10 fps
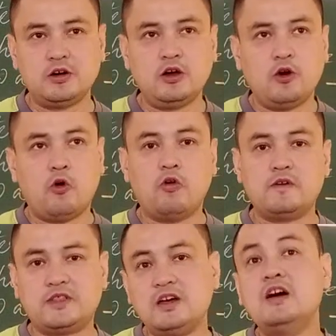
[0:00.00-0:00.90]
over
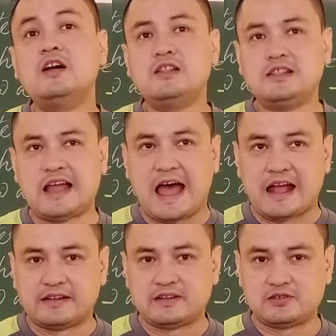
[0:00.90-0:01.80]
the
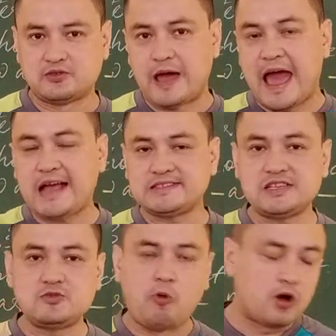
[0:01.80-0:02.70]
land. So, excess
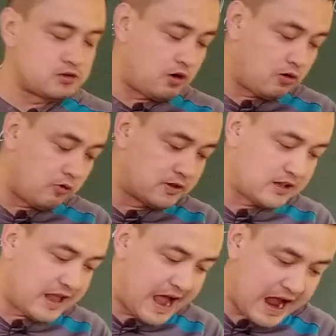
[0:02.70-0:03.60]
water over the
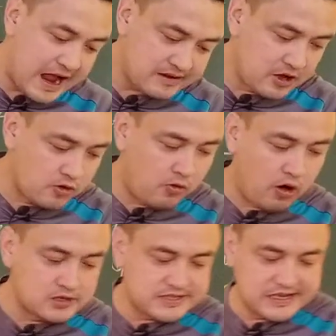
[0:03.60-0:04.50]
land
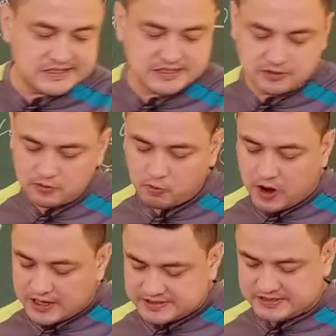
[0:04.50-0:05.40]
causes
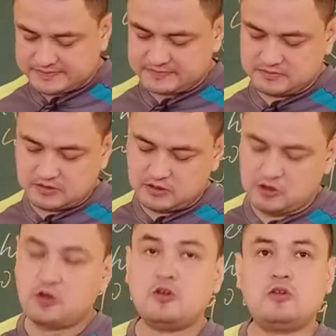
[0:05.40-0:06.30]
what?
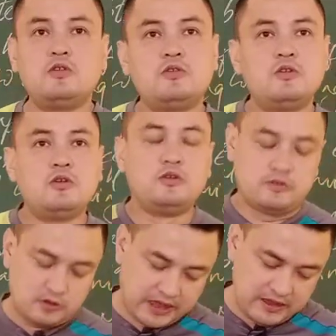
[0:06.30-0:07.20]

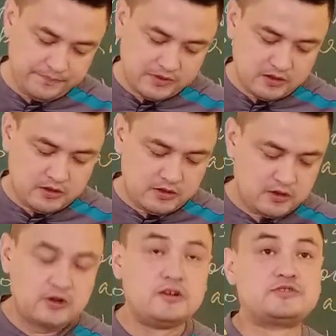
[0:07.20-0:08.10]
Okay?
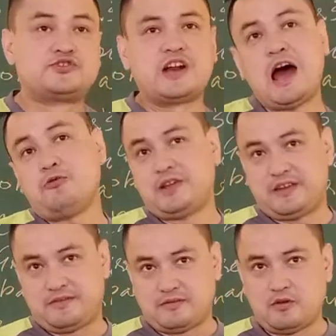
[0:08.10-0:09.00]

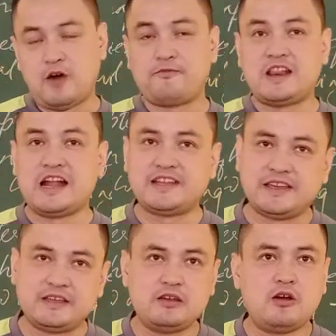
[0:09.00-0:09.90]
Drowning or
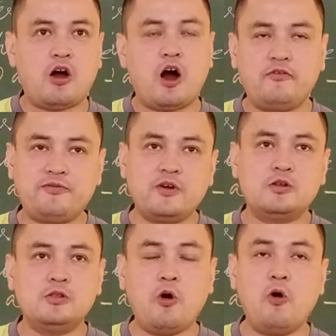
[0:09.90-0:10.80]
flooding of
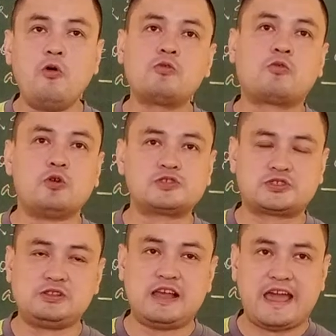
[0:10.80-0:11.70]
low
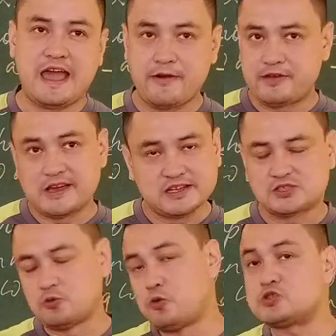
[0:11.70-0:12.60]
coastal areas.
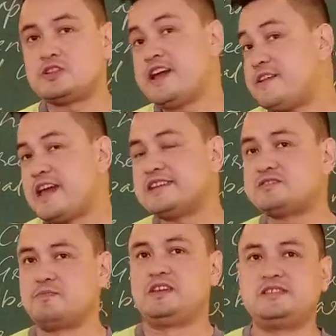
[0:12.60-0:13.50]
So coastal areas
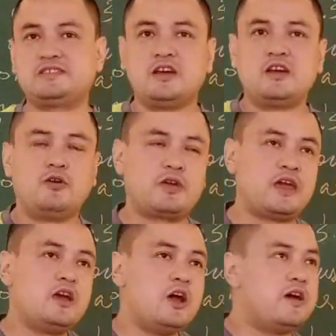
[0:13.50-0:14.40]
means,
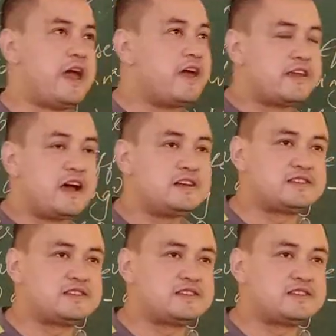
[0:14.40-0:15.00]
okay, areas that